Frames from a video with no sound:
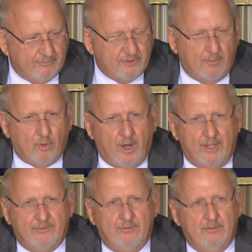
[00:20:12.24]

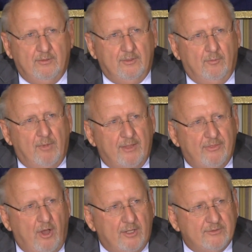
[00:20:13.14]
summarized my
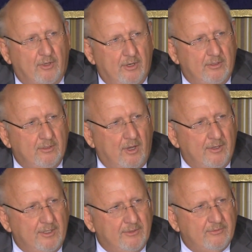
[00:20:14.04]
thoughts
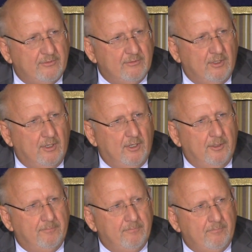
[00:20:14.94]
on this
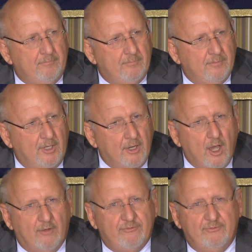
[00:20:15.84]

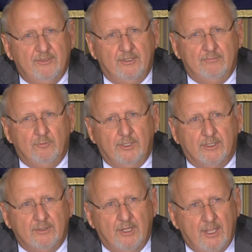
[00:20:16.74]
enough that we
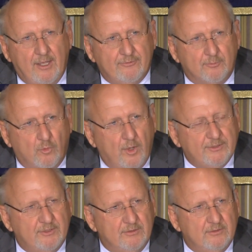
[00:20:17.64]
can have some
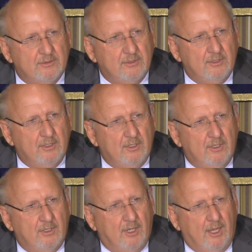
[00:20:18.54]
questions.
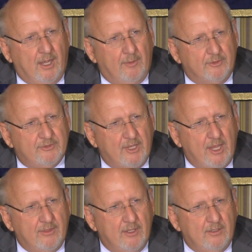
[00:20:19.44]
I would
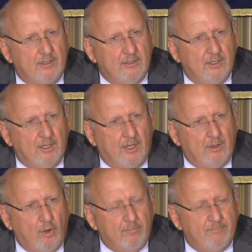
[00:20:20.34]
say that I
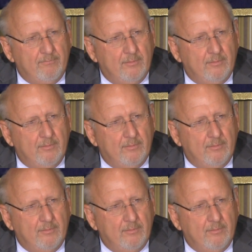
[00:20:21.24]
hope